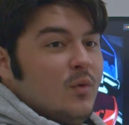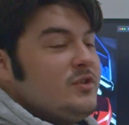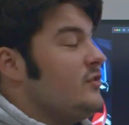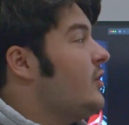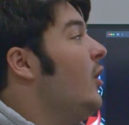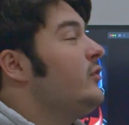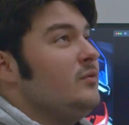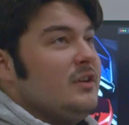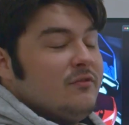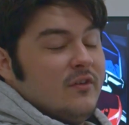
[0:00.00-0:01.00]
Which is also
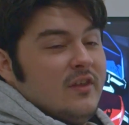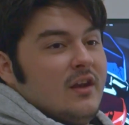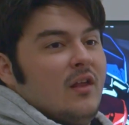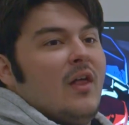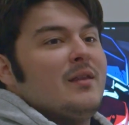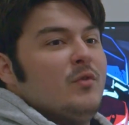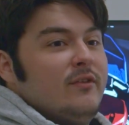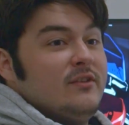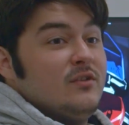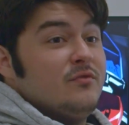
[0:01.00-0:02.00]
different than a lot of
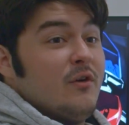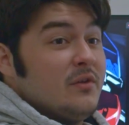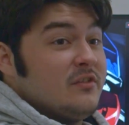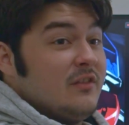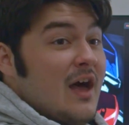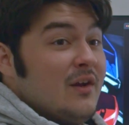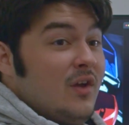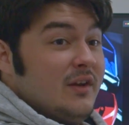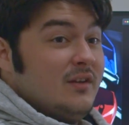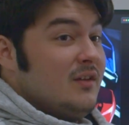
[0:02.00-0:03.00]
movies. You'd focus a lot
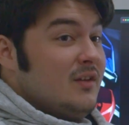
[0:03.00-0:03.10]
on